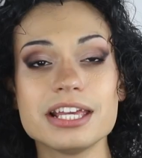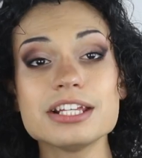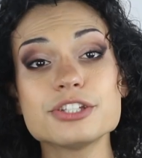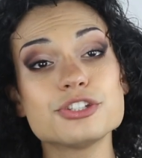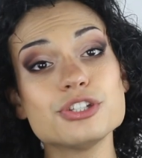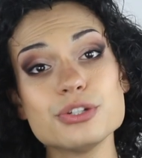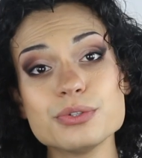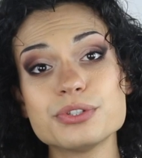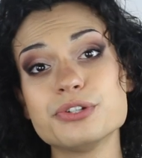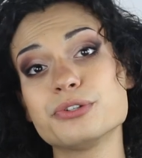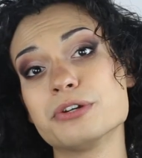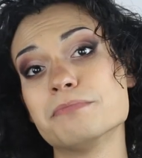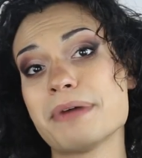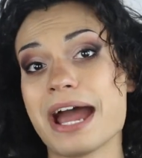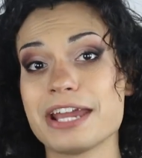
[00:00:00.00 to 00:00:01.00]
is used to
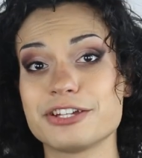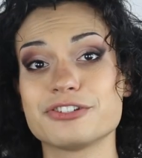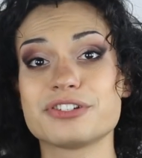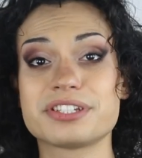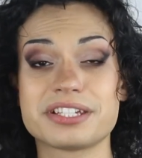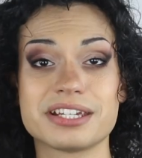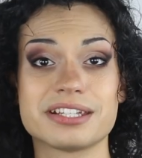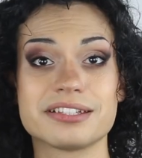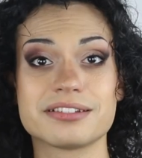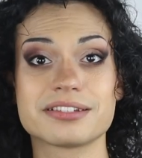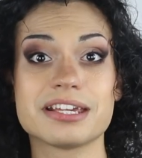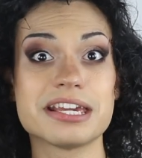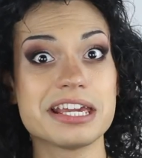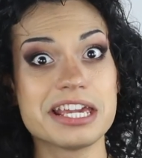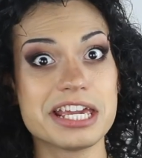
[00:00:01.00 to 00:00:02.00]
combat your skin's
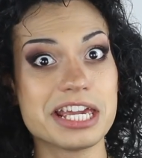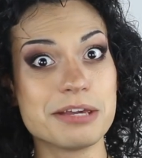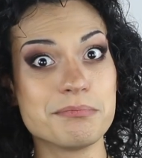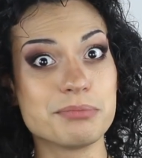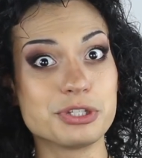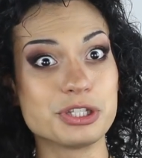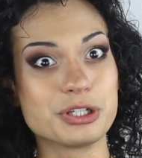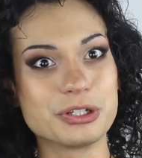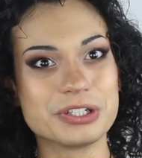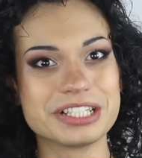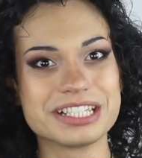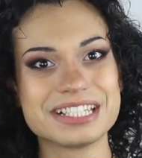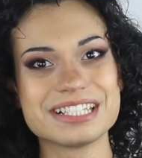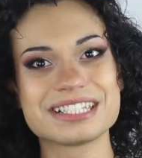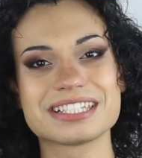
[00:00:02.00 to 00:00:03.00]

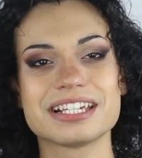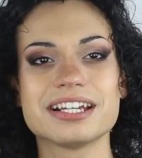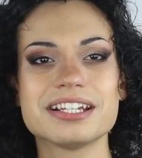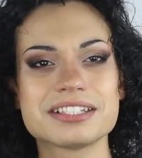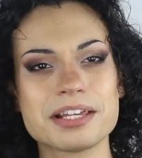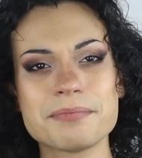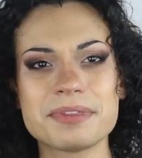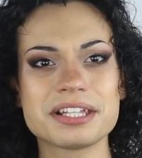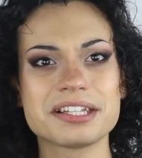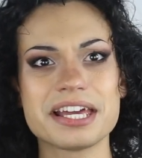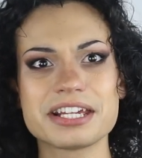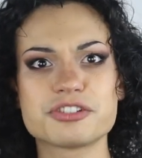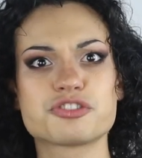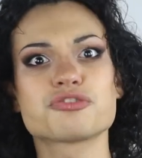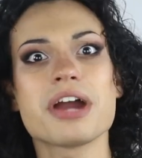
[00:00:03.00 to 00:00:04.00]
impurities, something
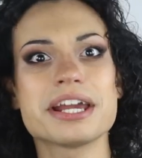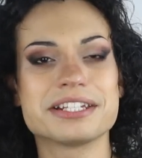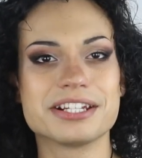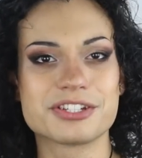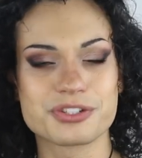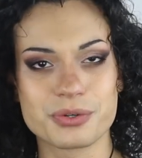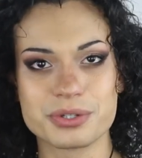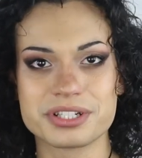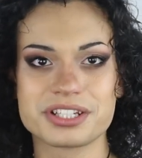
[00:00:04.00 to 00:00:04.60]
like dryness or